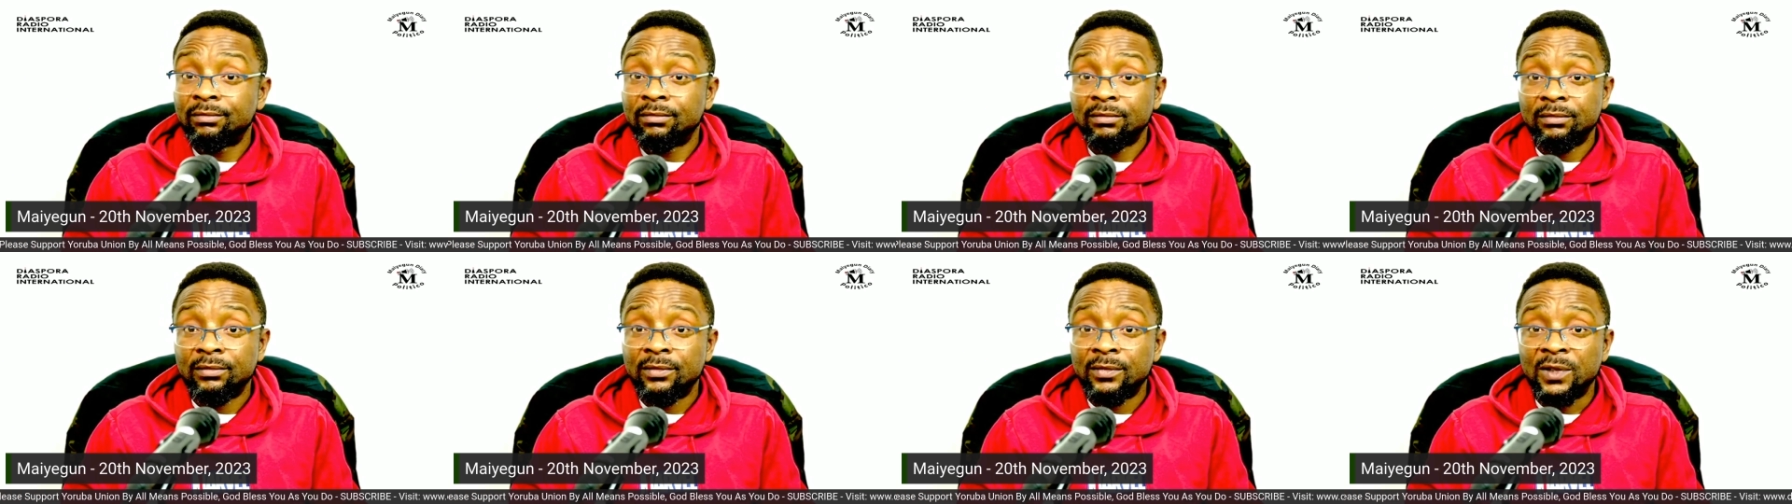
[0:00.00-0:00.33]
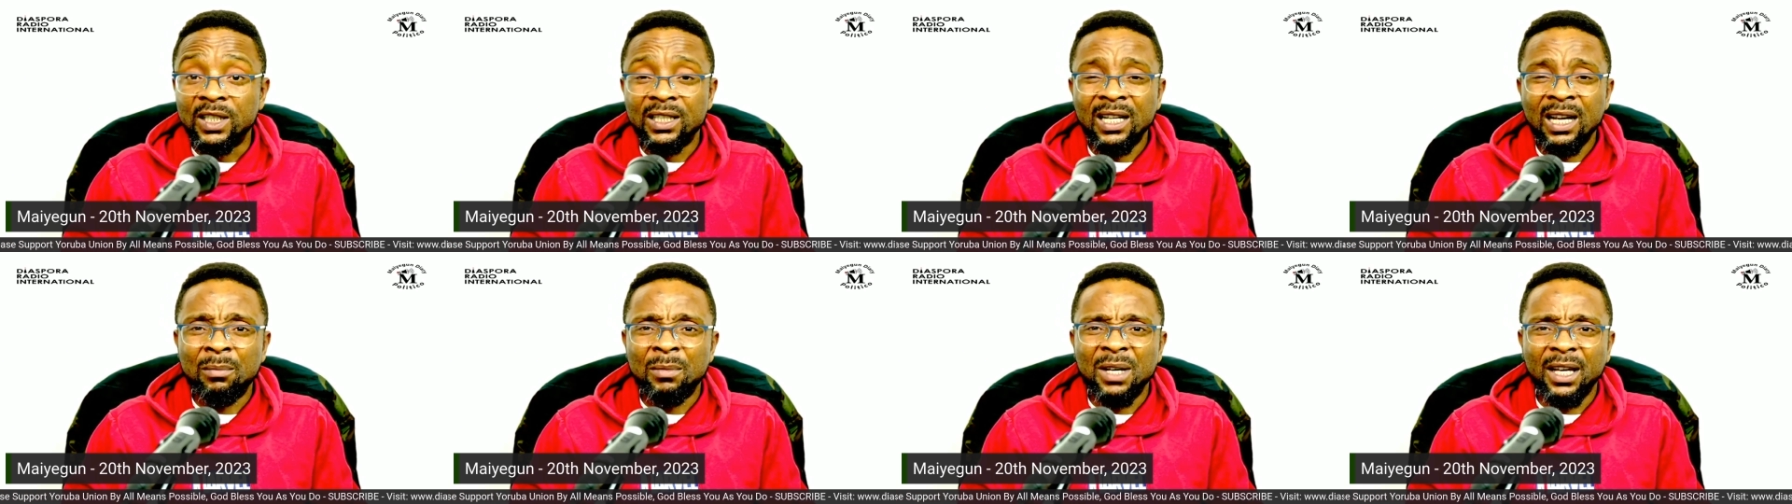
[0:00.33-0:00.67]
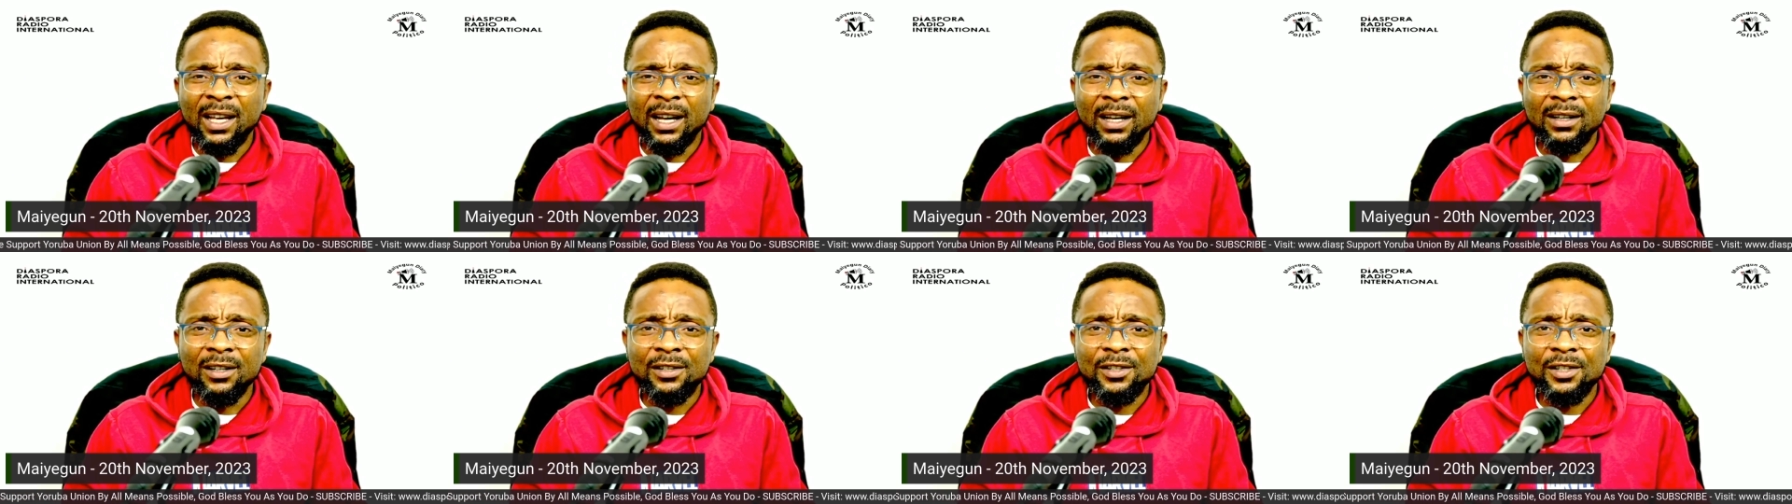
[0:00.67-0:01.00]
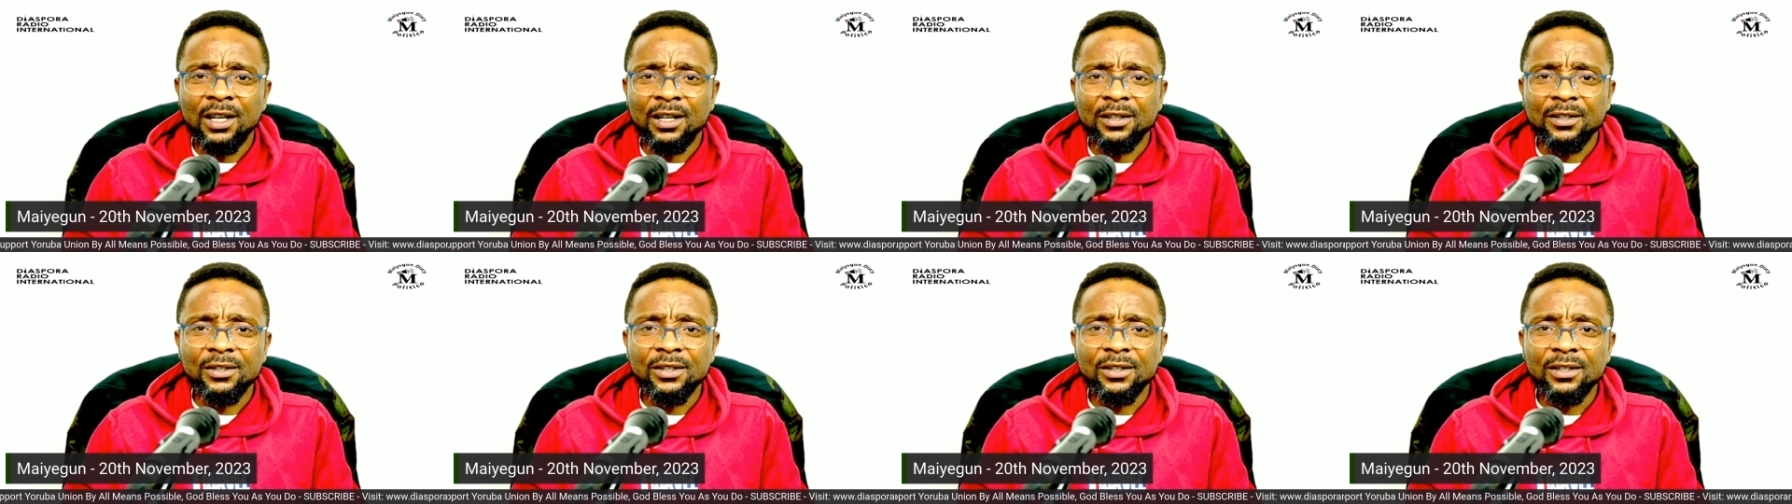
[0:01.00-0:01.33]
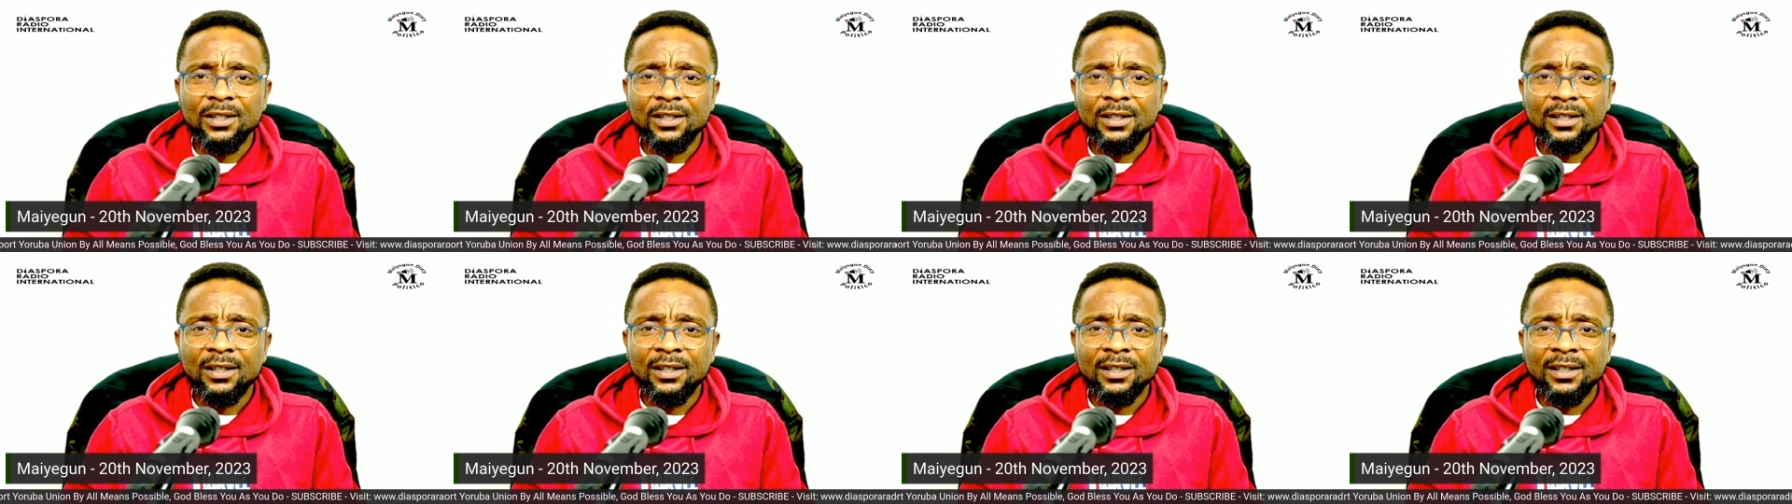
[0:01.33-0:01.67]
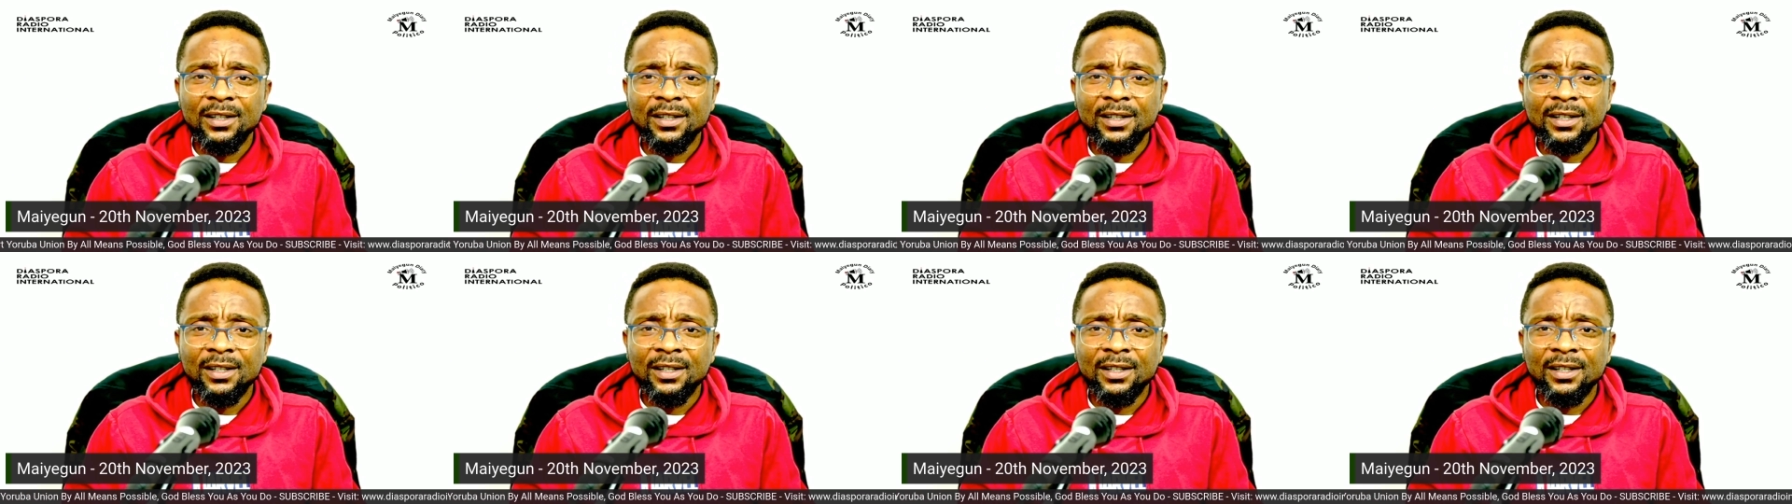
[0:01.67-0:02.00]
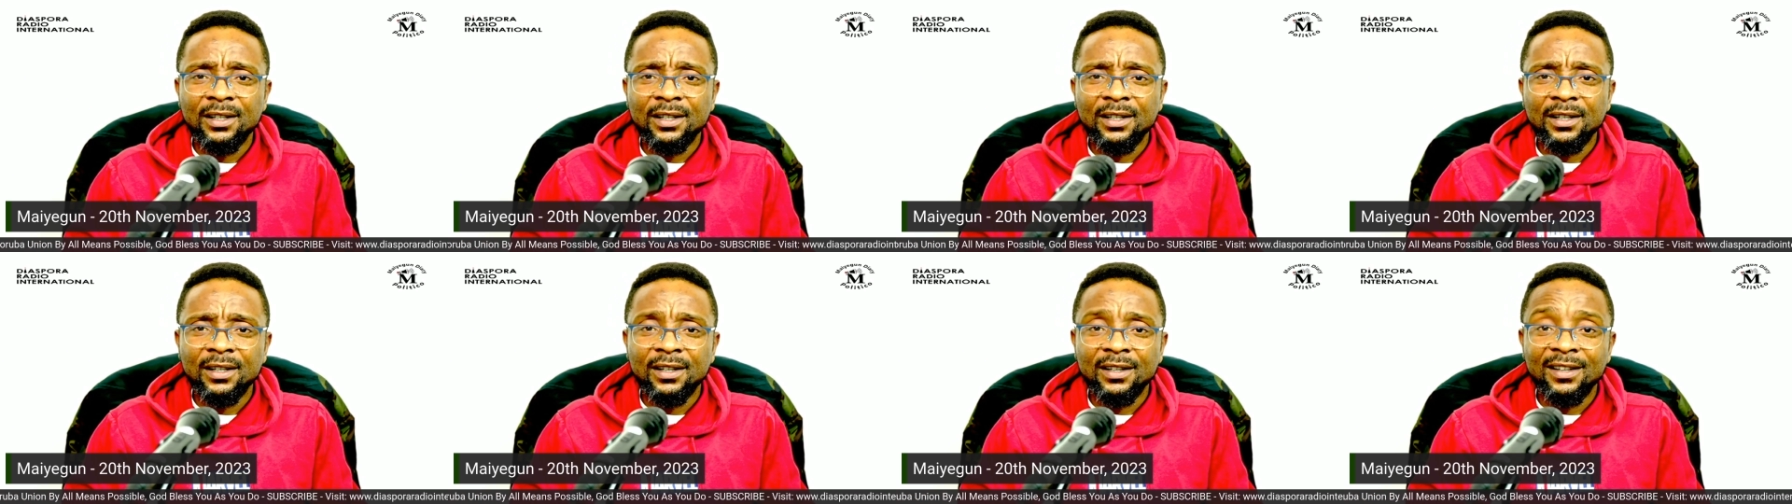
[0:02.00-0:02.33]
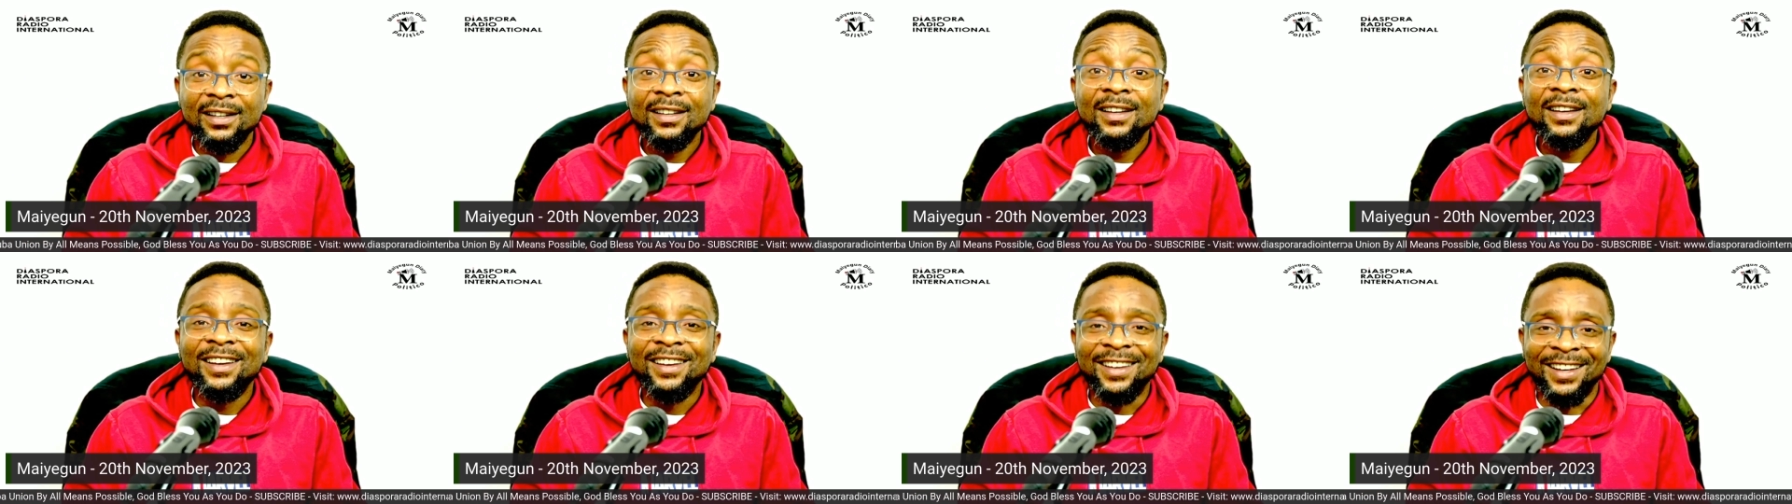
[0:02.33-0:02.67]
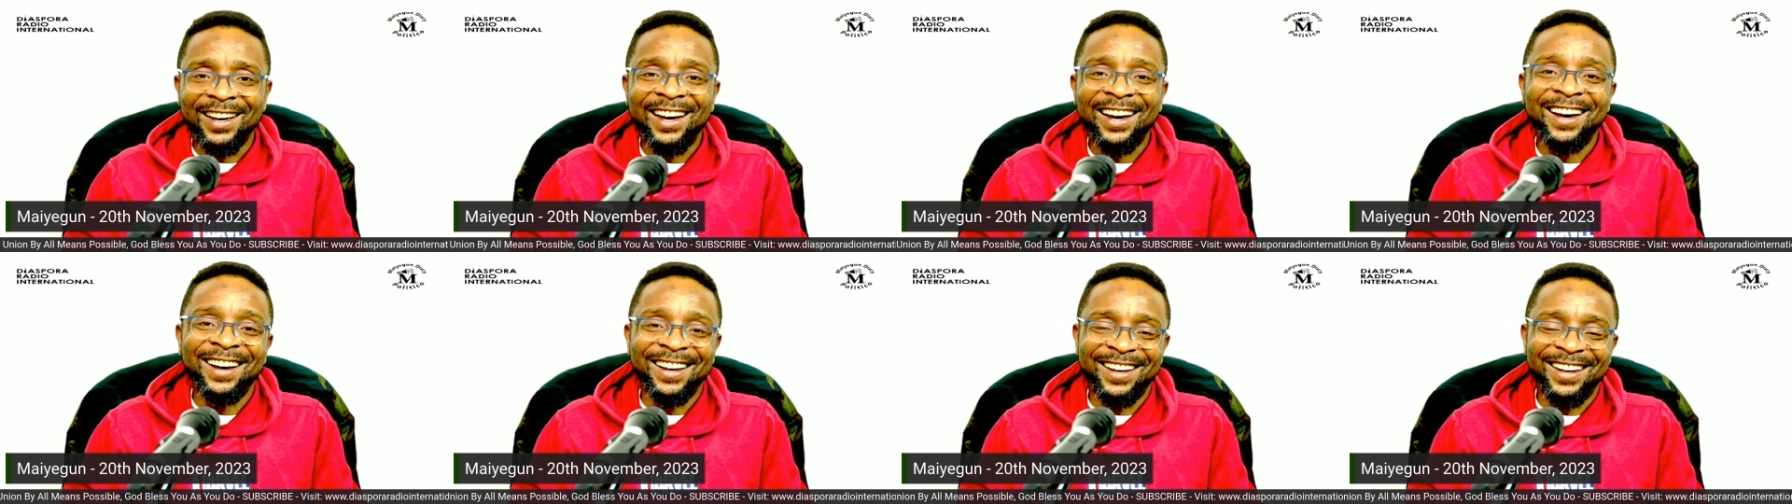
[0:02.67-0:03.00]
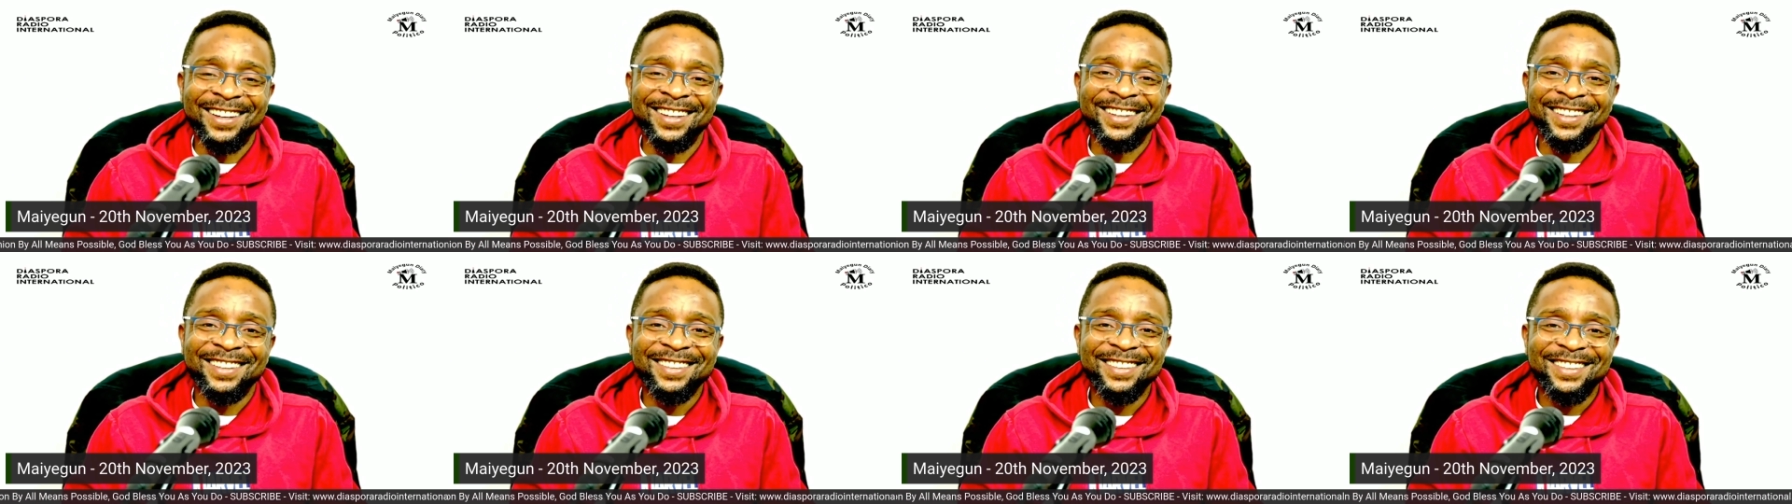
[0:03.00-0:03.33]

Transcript: Did that make any sense? I